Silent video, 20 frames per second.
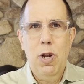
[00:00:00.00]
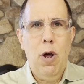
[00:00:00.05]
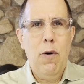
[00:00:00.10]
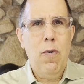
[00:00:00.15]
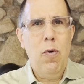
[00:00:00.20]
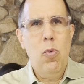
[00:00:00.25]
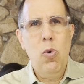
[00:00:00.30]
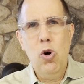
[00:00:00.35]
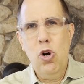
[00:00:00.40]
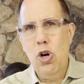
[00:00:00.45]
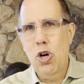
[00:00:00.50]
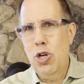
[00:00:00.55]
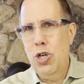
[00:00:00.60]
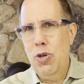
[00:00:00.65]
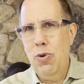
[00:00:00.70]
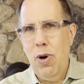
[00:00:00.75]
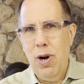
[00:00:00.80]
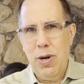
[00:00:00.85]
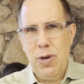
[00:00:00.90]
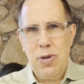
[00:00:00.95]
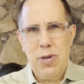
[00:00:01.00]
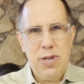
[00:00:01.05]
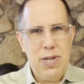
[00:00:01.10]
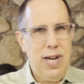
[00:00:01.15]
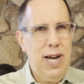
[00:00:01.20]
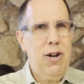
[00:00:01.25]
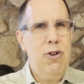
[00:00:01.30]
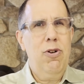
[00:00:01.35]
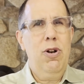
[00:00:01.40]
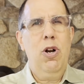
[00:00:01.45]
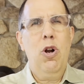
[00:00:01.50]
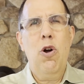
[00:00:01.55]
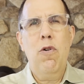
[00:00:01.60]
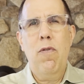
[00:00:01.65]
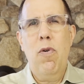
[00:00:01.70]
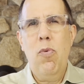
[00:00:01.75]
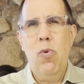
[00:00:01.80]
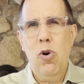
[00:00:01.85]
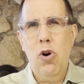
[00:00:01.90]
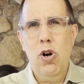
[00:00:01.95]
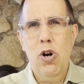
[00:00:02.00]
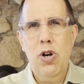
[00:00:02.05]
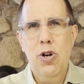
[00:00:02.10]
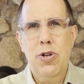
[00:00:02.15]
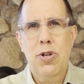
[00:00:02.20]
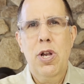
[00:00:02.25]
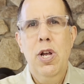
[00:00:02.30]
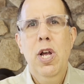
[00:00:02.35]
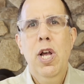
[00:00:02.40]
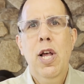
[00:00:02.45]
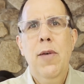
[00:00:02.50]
over words, you aren't stuttering over words.